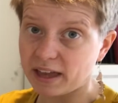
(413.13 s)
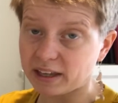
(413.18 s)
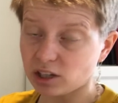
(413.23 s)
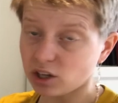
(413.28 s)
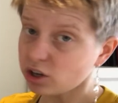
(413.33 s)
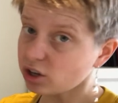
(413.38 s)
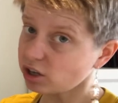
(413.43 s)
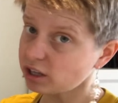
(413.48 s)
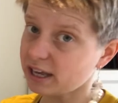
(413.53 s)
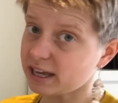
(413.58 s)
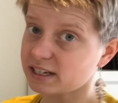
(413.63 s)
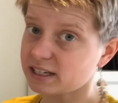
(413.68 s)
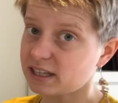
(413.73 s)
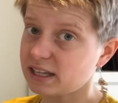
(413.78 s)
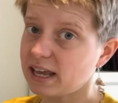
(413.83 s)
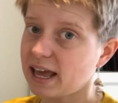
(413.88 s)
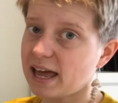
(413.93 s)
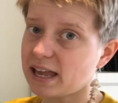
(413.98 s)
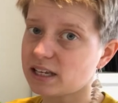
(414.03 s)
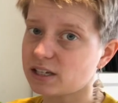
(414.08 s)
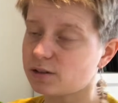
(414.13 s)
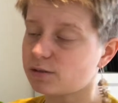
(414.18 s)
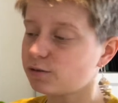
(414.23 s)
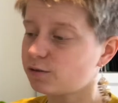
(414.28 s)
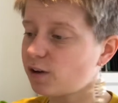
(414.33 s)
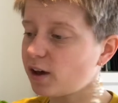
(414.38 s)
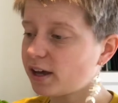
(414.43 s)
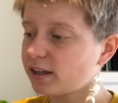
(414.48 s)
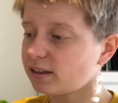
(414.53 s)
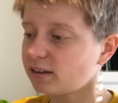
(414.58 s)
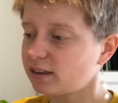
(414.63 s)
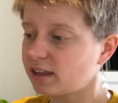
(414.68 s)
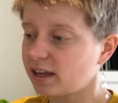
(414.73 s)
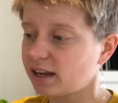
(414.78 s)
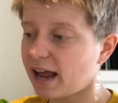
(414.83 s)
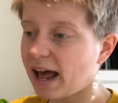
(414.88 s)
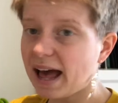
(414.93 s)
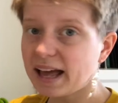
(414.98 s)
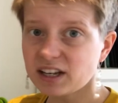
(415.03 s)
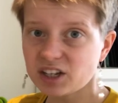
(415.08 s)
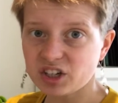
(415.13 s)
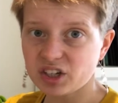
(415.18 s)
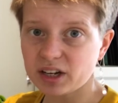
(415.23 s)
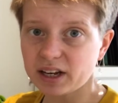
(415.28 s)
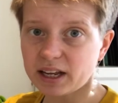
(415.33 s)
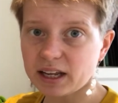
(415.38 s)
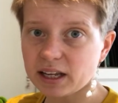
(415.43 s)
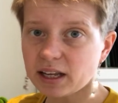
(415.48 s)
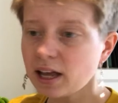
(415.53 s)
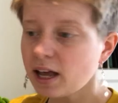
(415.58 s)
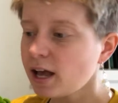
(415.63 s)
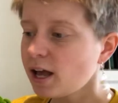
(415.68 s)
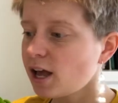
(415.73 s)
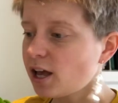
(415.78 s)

You could get to the end and find that actually